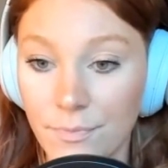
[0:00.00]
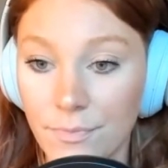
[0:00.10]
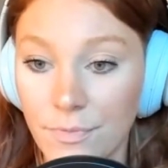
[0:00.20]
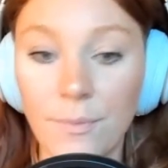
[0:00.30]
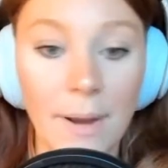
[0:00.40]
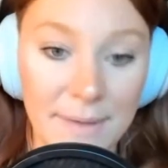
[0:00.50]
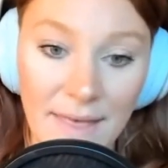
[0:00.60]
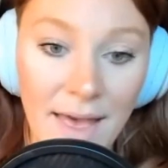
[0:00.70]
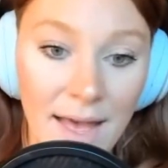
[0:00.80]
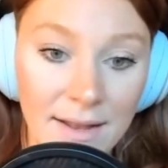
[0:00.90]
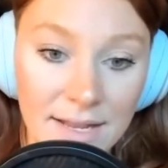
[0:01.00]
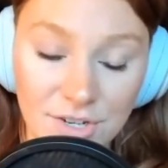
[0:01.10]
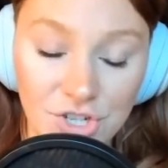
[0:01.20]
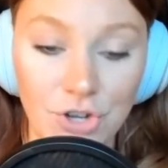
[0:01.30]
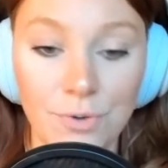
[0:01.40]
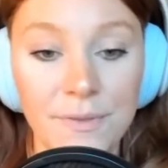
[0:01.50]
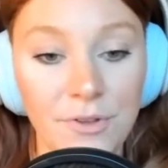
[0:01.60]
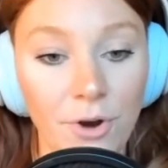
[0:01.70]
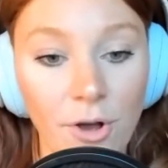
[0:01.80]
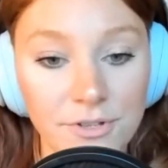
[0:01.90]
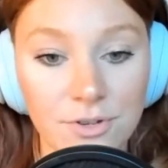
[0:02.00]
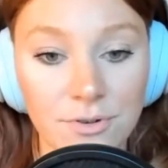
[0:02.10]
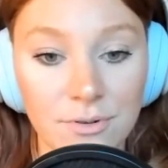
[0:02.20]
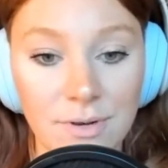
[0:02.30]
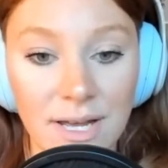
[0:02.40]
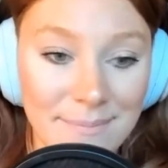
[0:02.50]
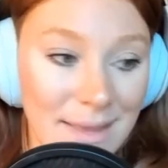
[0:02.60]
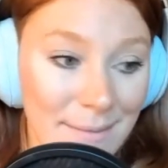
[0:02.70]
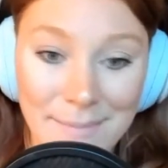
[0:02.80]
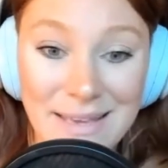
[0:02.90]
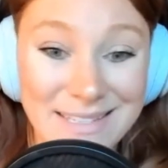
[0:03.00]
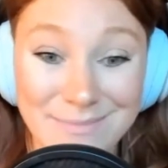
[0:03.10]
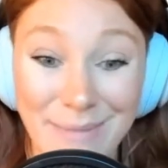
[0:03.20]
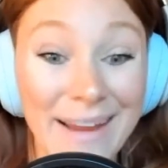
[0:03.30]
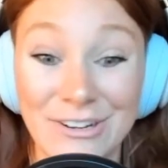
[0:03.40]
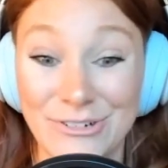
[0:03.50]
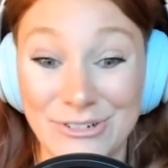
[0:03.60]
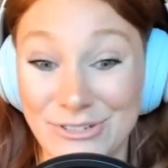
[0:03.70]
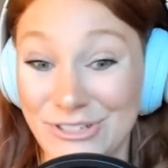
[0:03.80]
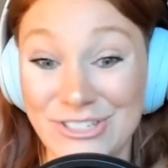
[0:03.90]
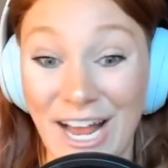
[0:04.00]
there might be that issue, but they might be expired or just